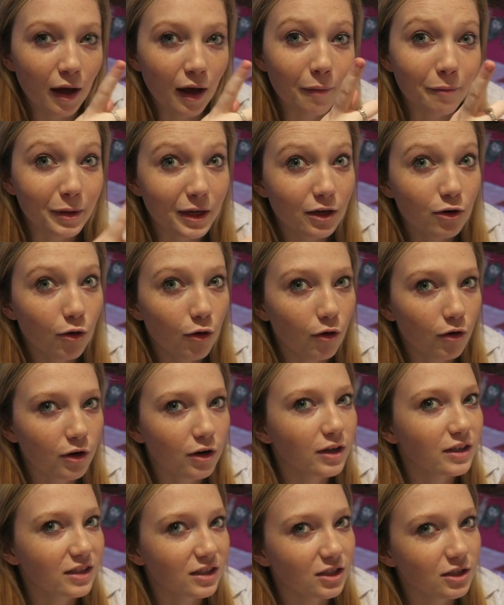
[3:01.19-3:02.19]
And being
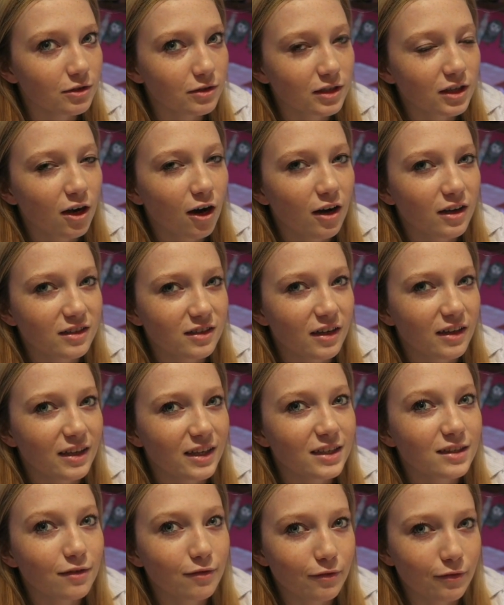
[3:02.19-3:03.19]
organised and using cards like
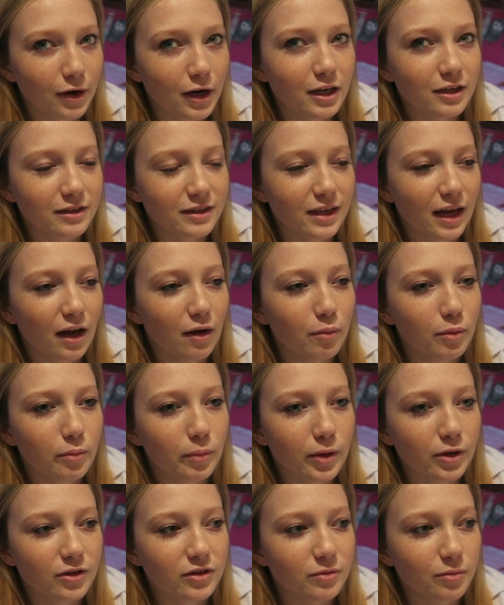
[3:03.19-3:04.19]
this really does help,
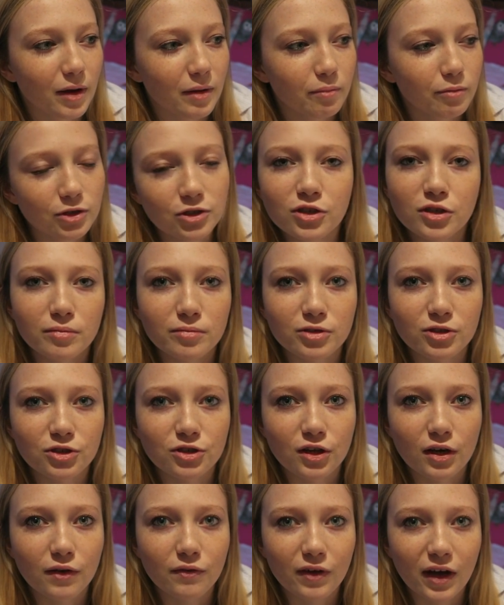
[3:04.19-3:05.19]
because when push comes to
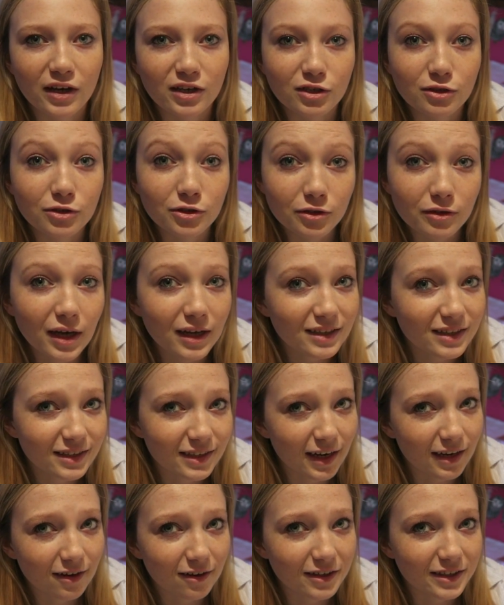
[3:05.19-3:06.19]
shove and you do get to
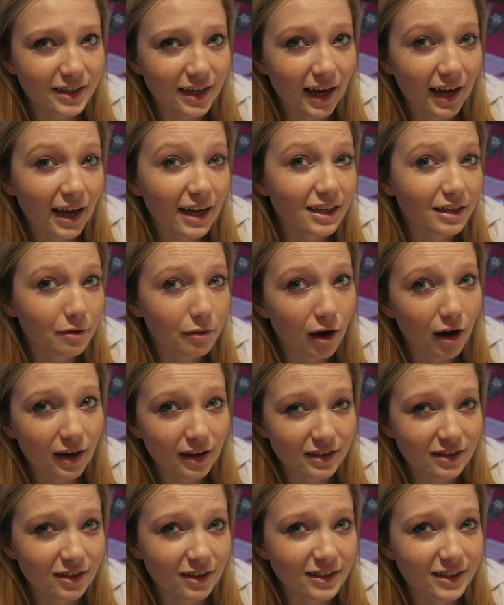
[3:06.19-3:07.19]
deadline day and you
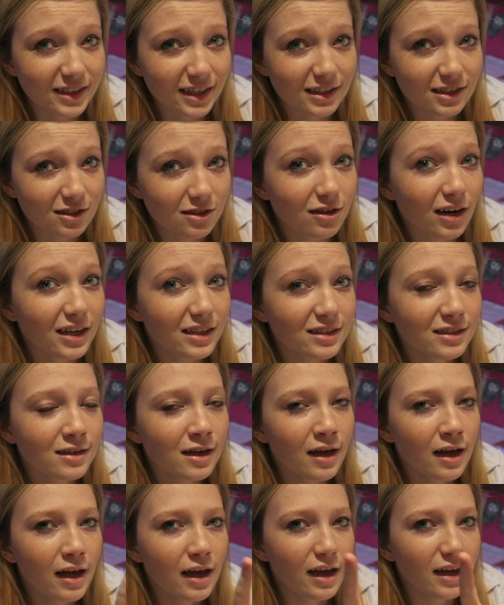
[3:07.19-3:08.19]
are starting to get stressed,
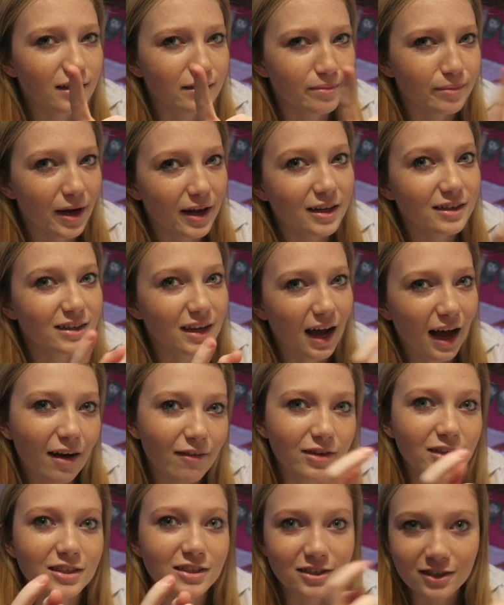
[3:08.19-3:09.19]
it's better to
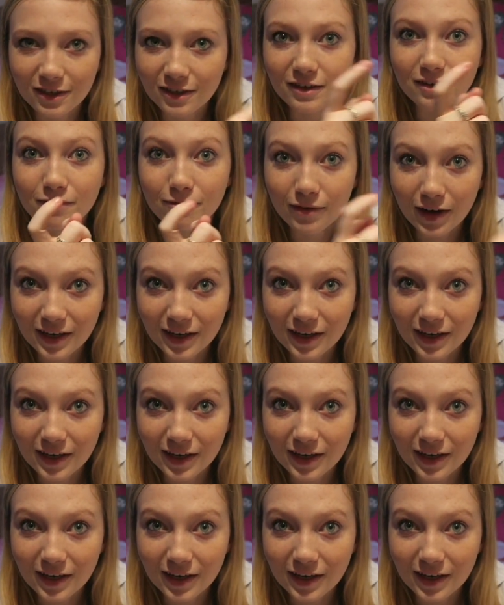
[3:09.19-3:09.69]
have it done and